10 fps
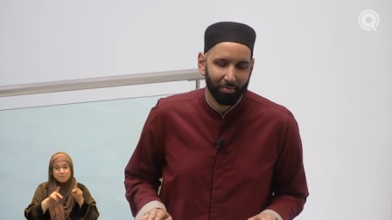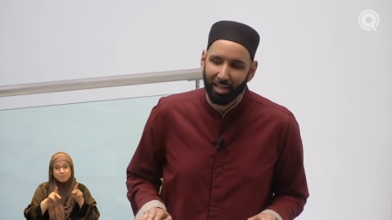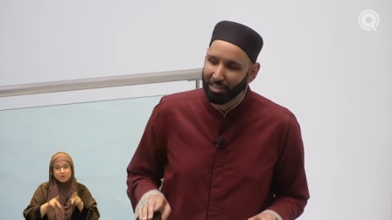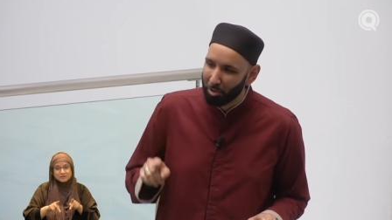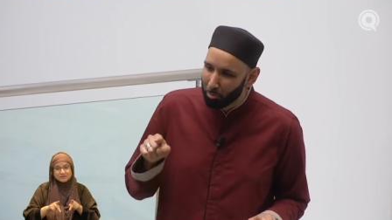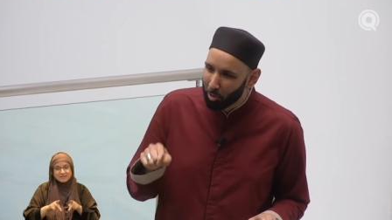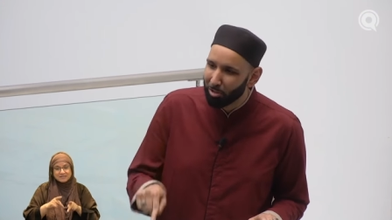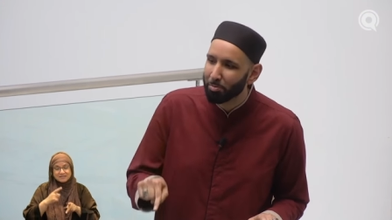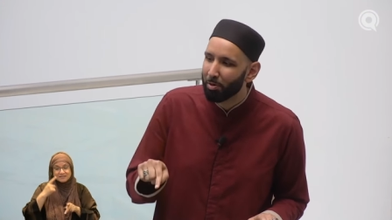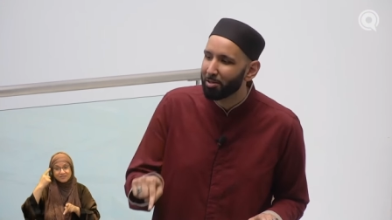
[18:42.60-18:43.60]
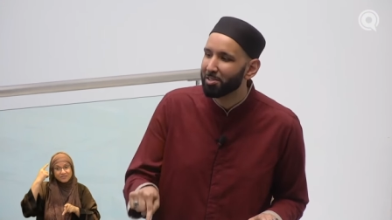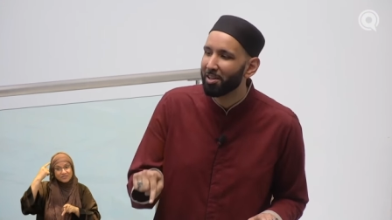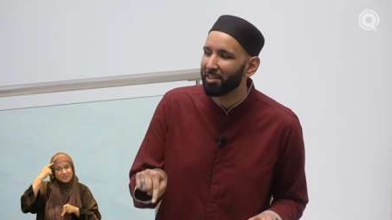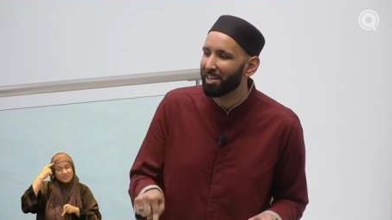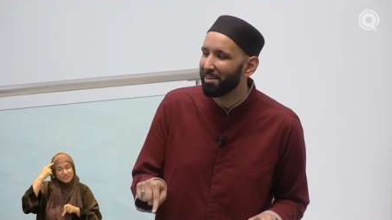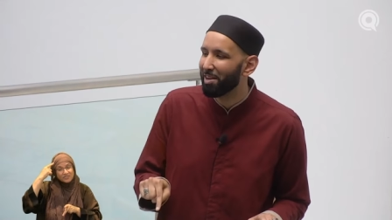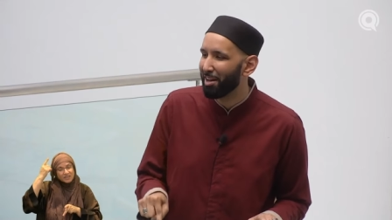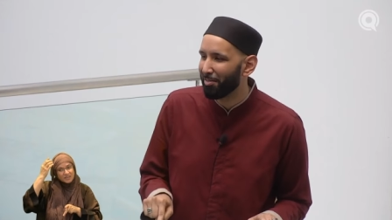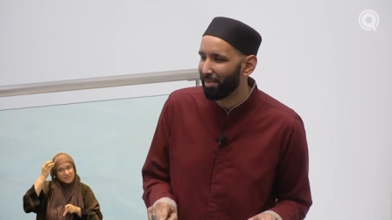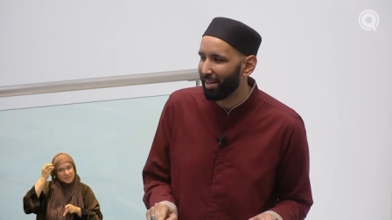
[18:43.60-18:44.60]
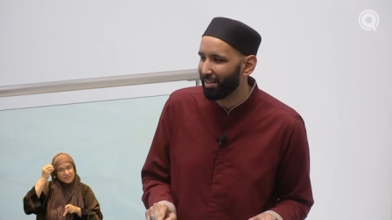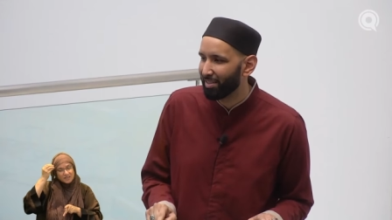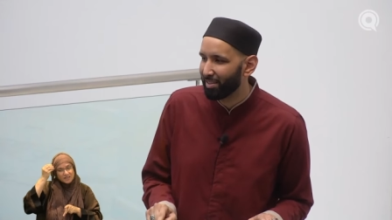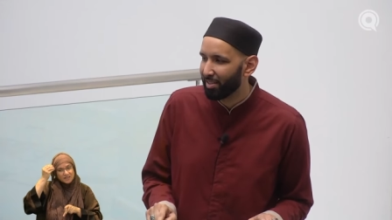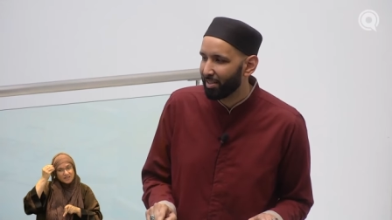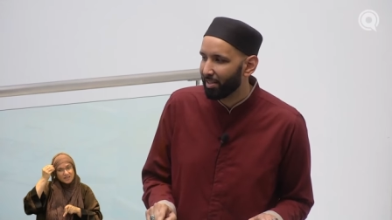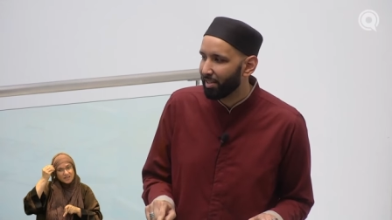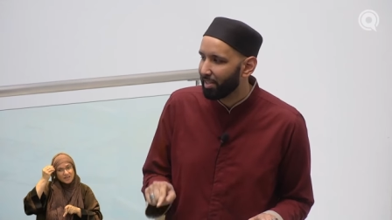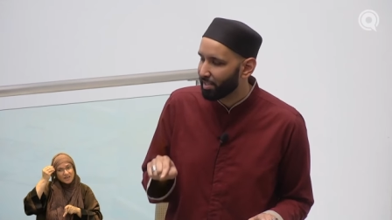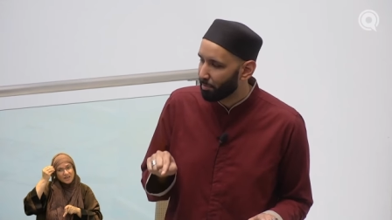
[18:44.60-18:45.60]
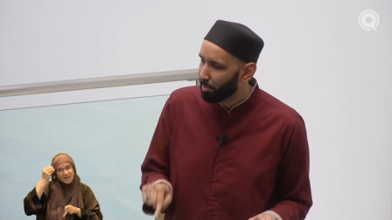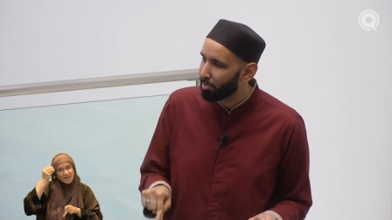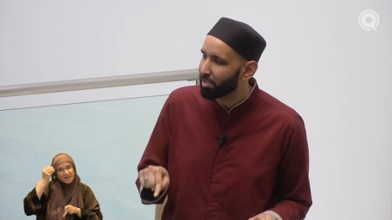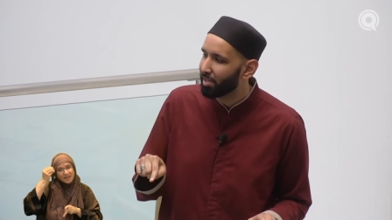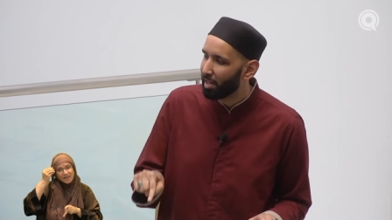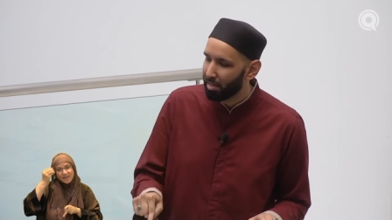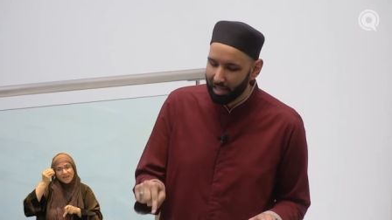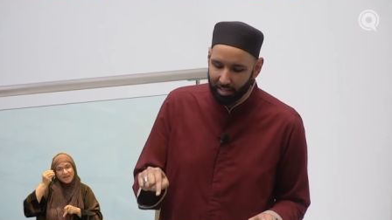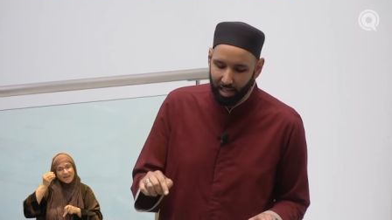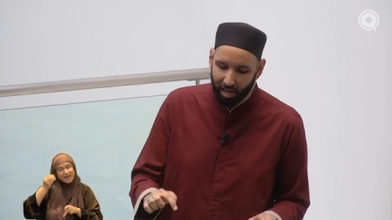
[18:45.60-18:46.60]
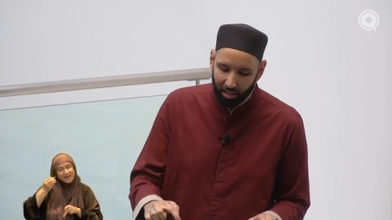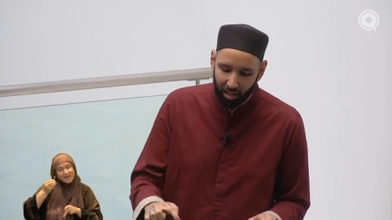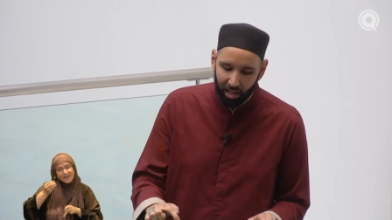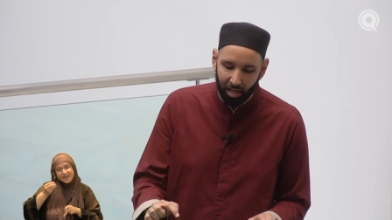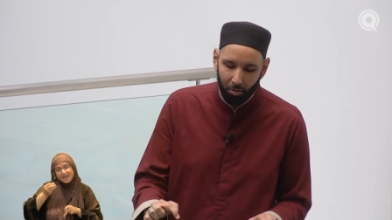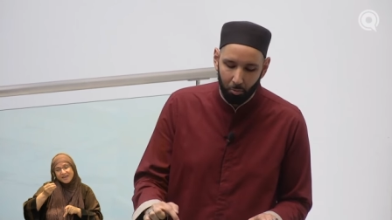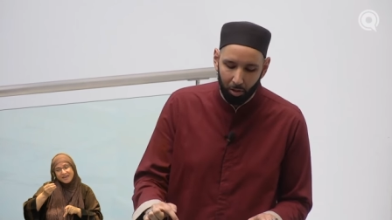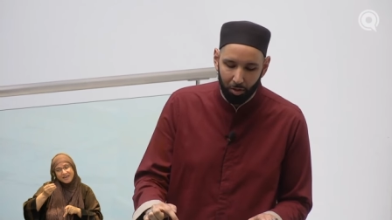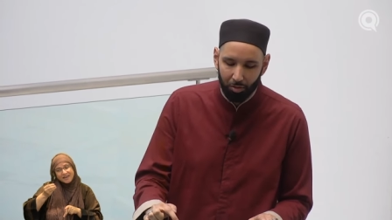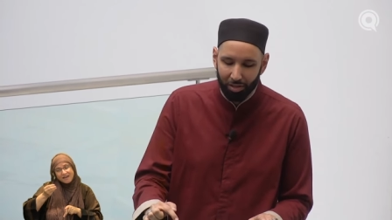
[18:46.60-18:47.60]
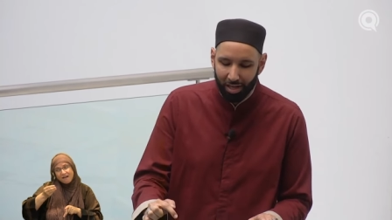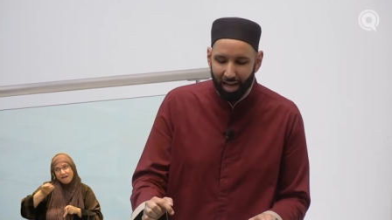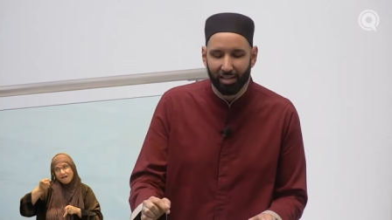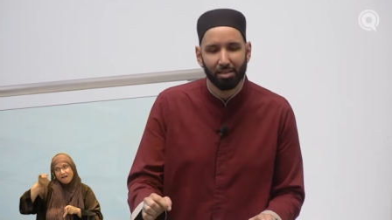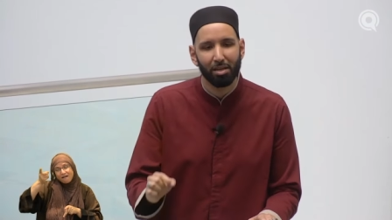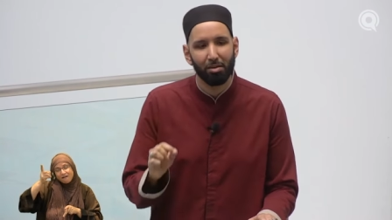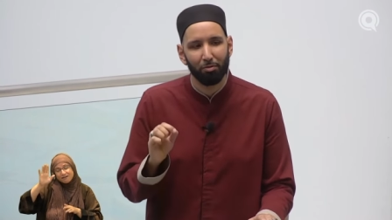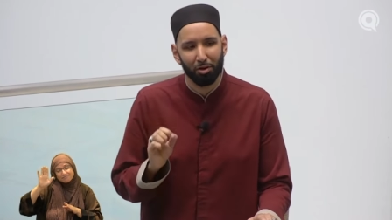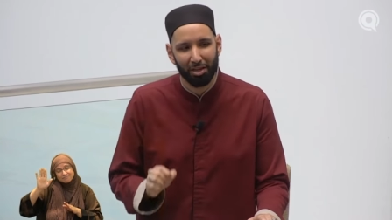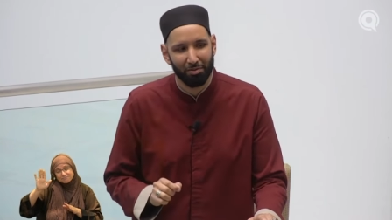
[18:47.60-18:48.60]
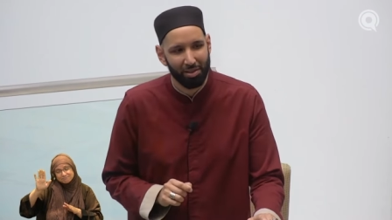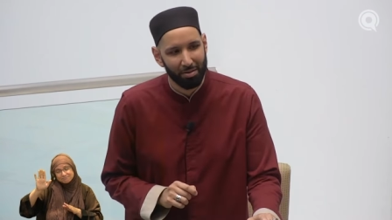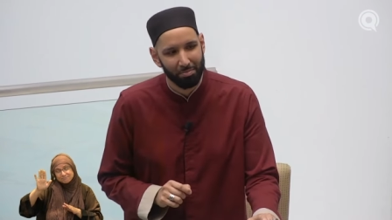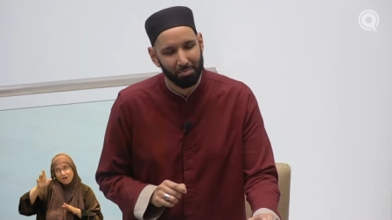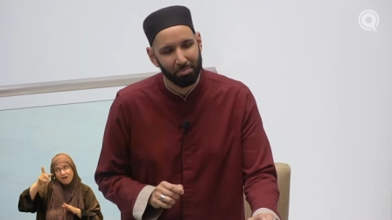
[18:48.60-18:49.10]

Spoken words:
That's the worst person on the day of Arafah, is the person that thinks that Allah will not forgive them.